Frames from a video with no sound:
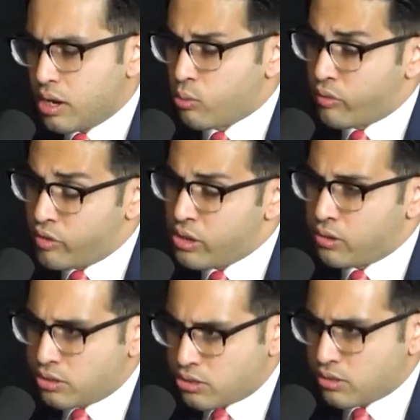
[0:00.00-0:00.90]
It
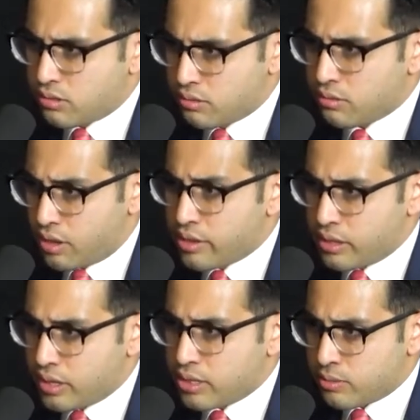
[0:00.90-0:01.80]
reveals. I
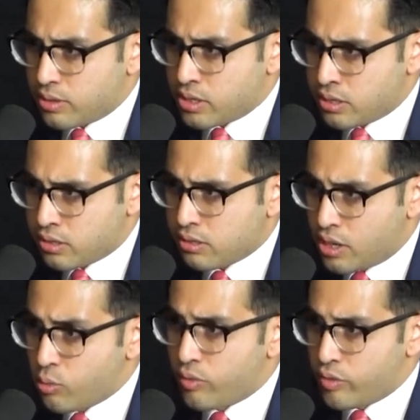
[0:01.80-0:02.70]
think that's what it is.
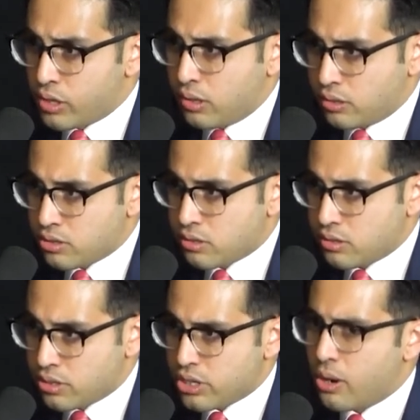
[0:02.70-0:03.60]
It reveals.
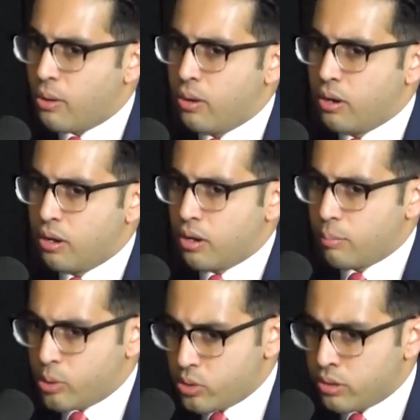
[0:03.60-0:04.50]
So
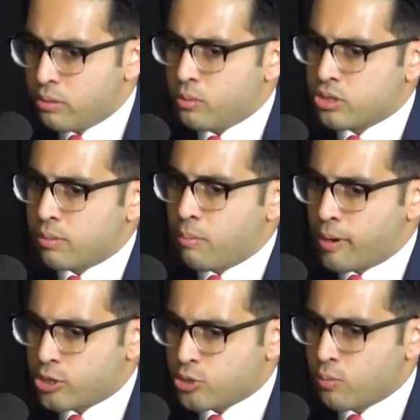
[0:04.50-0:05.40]
Putin was a
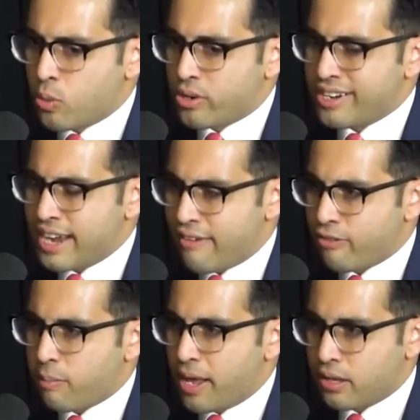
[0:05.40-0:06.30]
much more
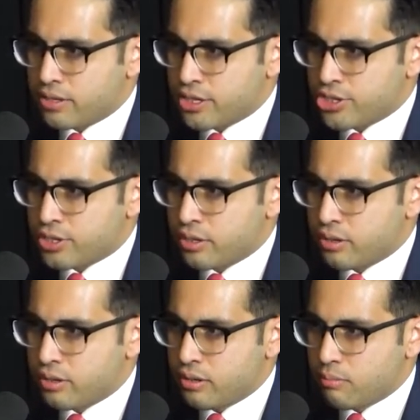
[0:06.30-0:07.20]
deft
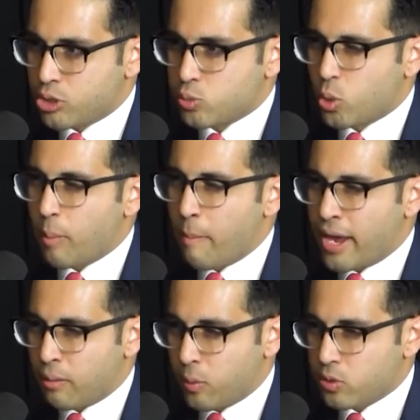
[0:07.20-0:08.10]
politician, much more
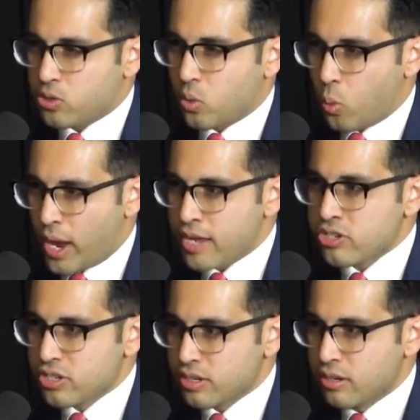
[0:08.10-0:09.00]
amenable to the
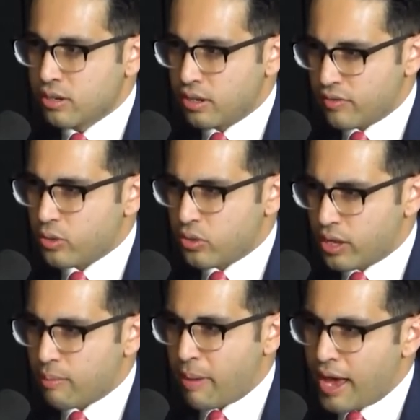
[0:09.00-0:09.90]
West. If you
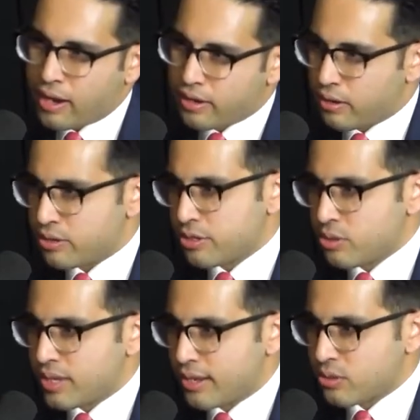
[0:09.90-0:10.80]
think back, you know, to
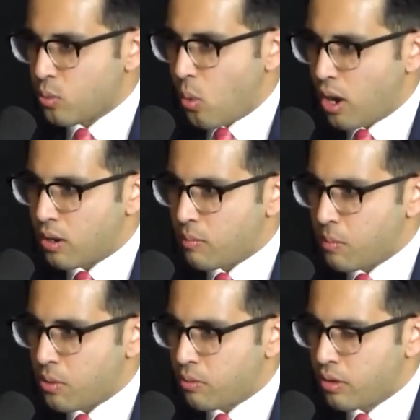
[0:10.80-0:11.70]
2001 and
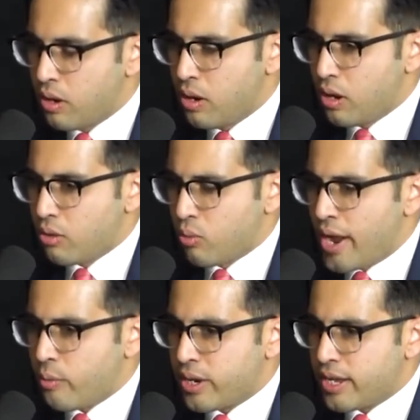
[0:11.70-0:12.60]
more,
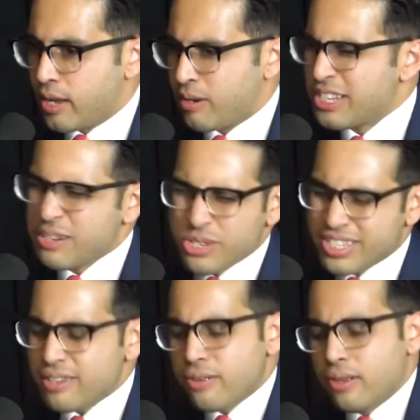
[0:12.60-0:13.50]
right when he came, because he was
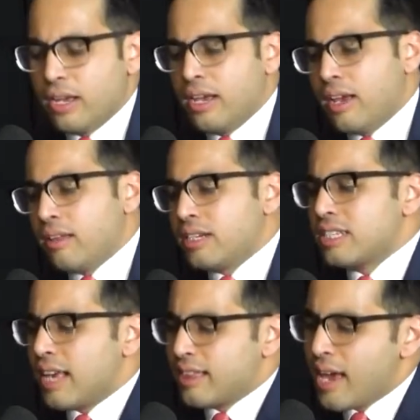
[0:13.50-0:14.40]
still,
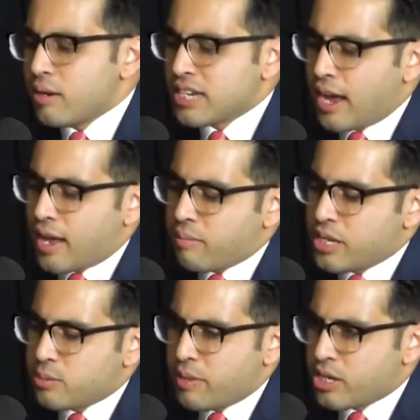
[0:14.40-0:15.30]
because at that time,
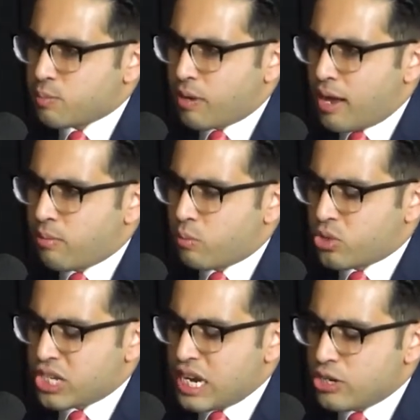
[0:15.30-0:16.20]
his biggest problem
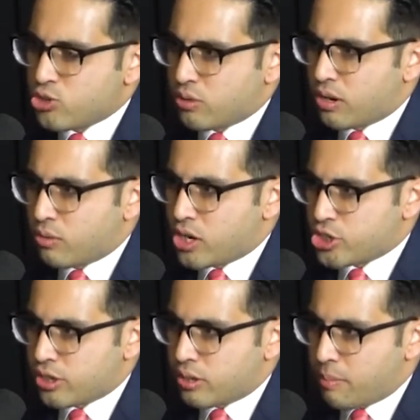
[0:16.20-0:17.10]
was
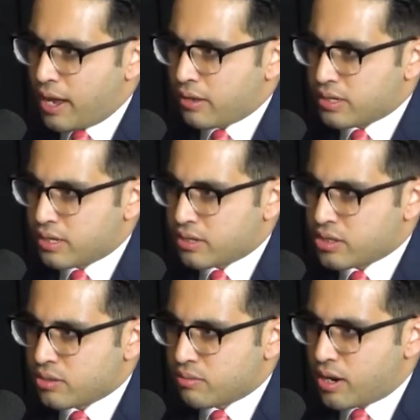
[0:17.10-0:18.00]
intra-Russian
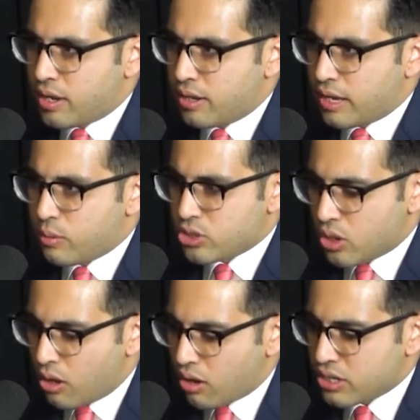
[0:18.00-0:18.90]
politics, right? Mm-hmm. Like, it was
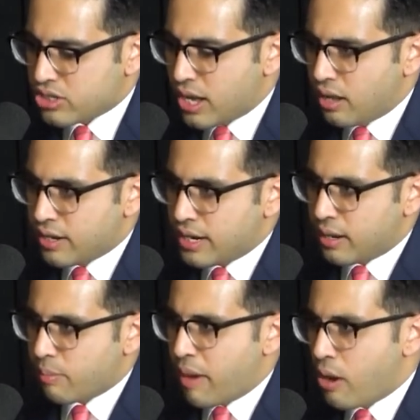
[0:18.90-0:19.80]
all
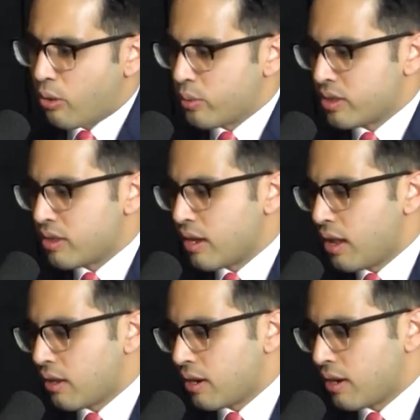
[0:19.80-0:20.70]
consolidating power within the
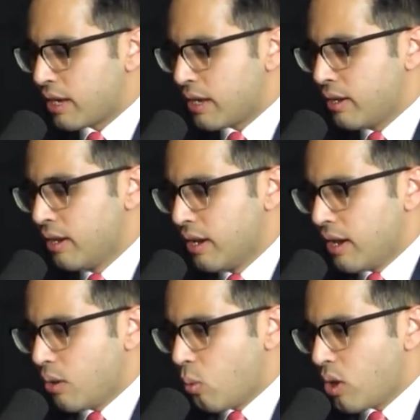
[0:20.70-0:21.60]
oligarchy.
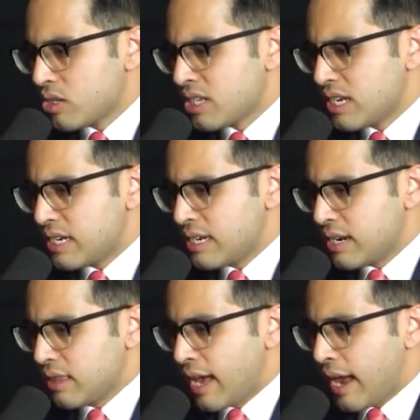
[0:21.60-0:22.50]
Once he
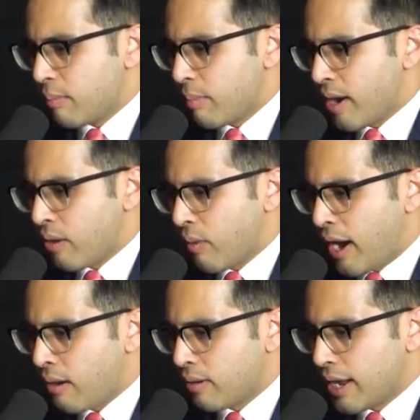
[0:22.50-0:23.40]
did that by
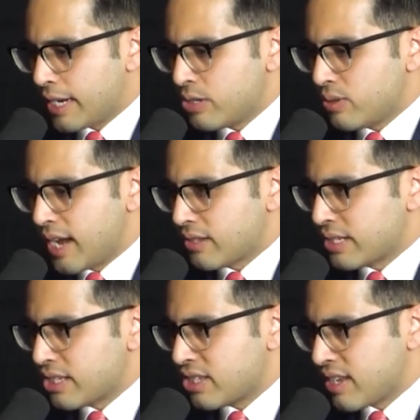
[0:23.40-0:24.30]
around like
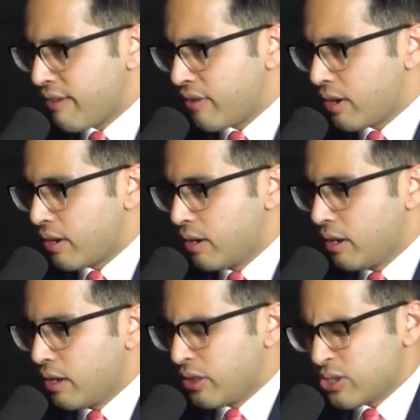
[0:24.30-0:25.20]
2007,
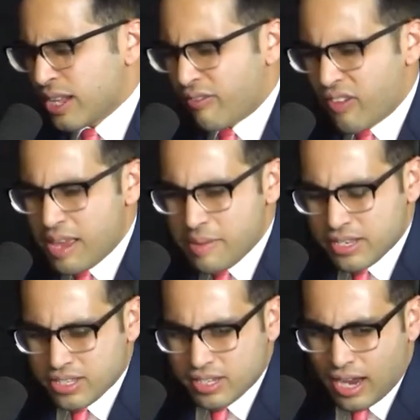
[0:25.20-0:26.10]
there's that
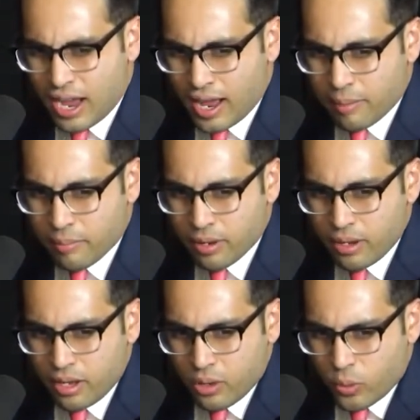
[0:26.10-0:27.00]
famous time
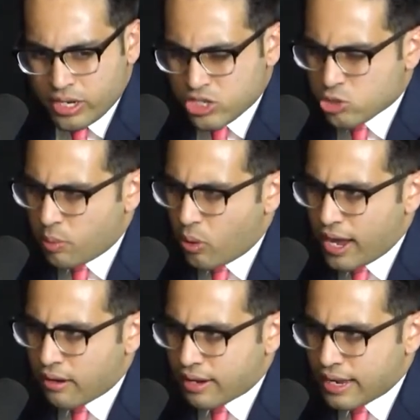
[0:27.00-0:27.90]
when he
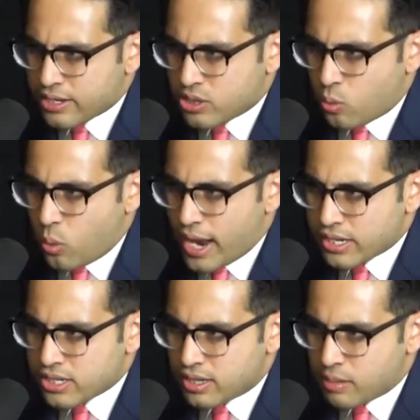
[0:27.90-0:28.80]
spoke out against the
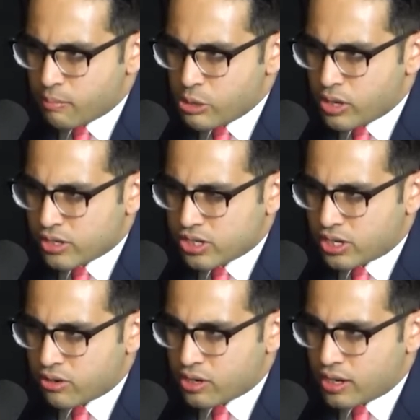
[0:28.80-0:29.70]
West at the Munich
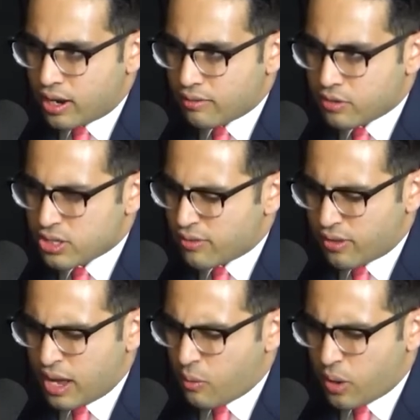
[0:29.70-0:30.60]
Security Conference. I
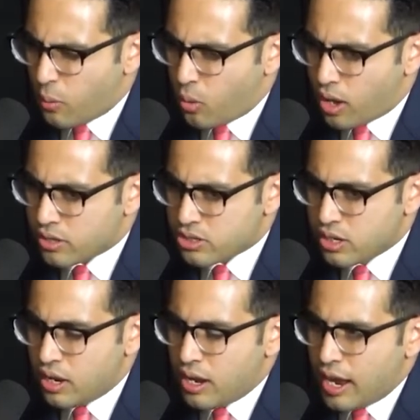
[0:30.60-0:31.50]
forget when it was.
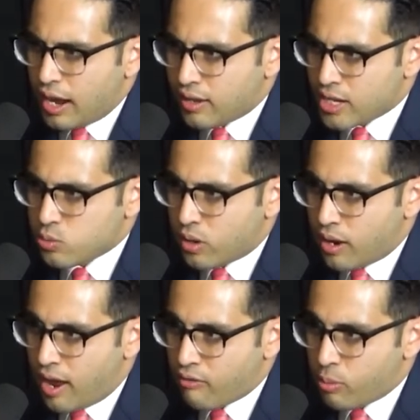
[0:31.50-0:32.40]
Mm-hmm. And that's
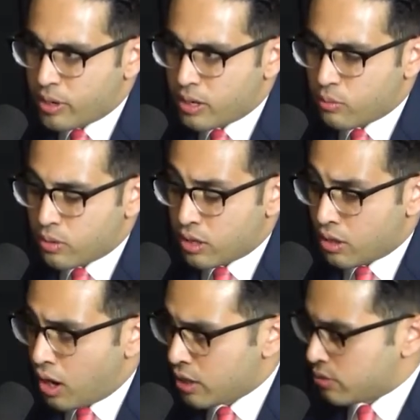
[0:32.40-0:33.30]
when everybody in
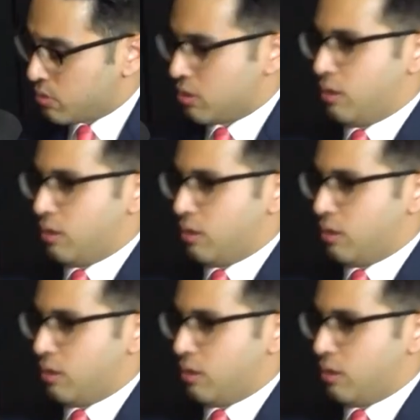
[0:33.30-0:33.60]
the audience was